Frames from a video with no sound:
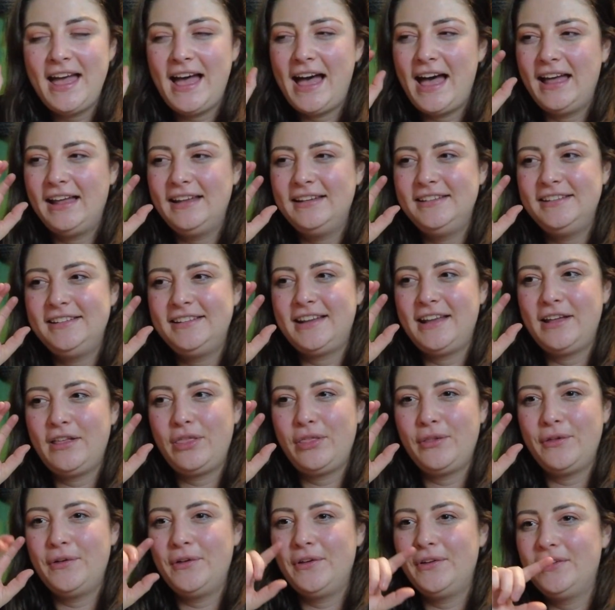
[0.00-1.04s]
and I
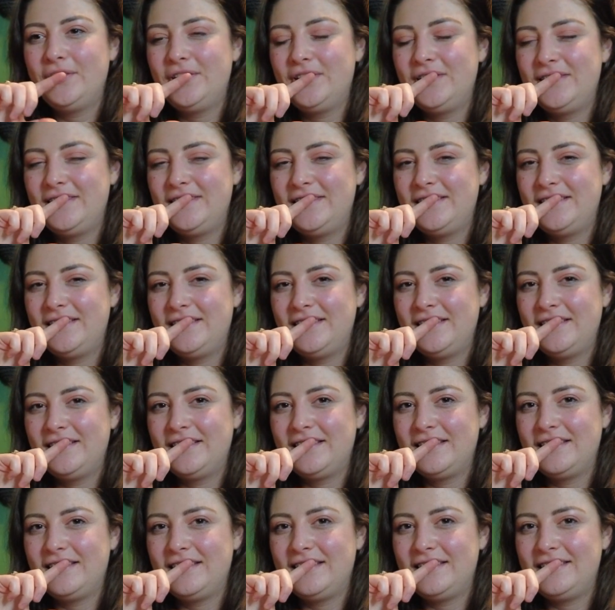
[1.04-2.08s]
thought,
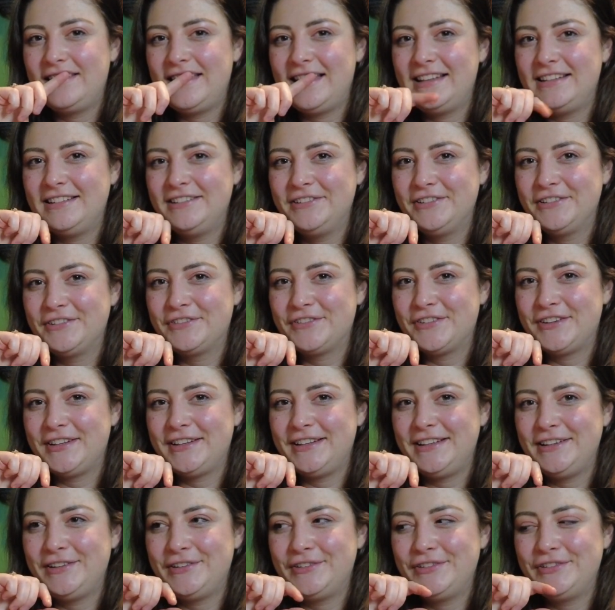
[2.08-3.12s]
oh, that looks
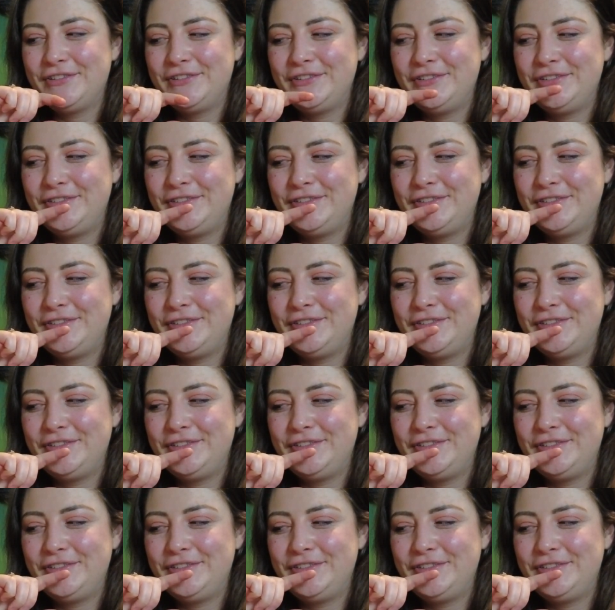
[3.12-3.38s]
really good.